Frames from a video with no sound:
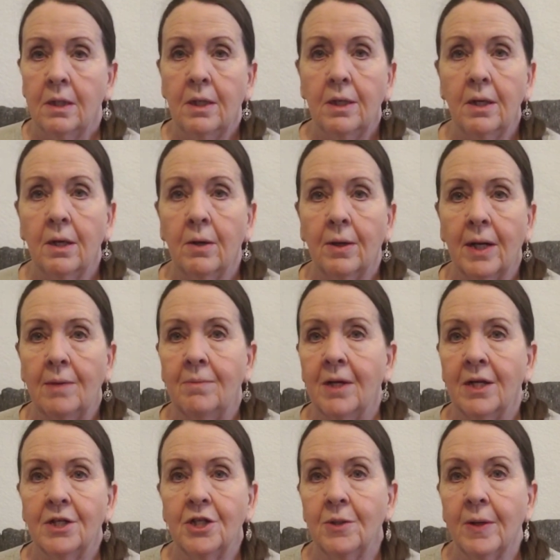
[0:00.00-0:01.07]
you know, and I'm
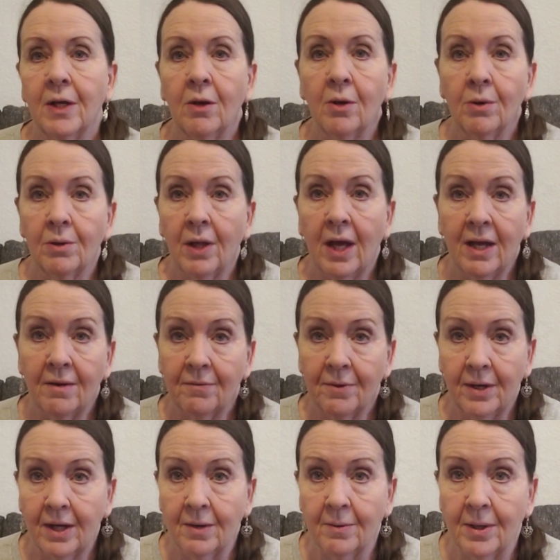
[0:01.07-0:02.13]
not doing a whole lot of
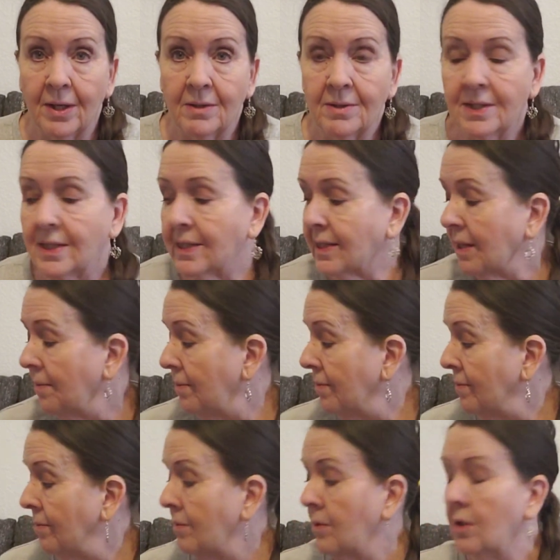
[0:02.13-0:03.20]
running around since
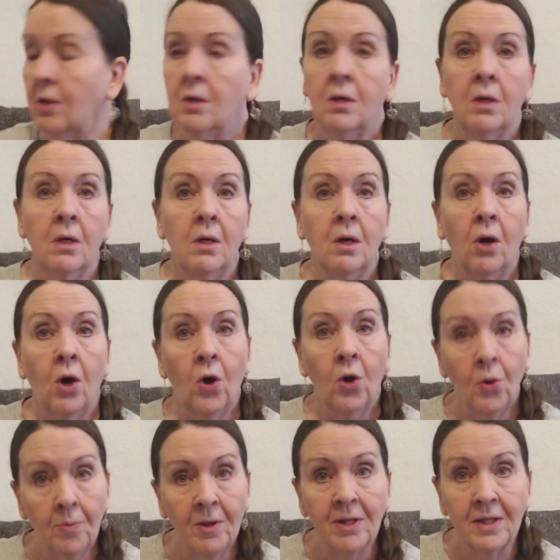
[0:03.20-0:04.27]
I'm
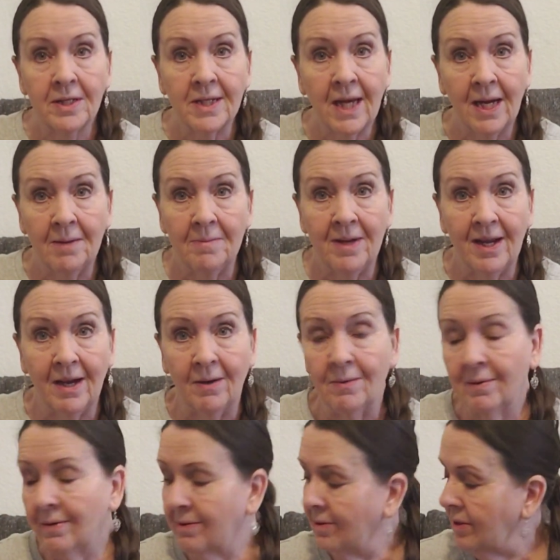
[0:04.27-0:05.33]
home all the time now.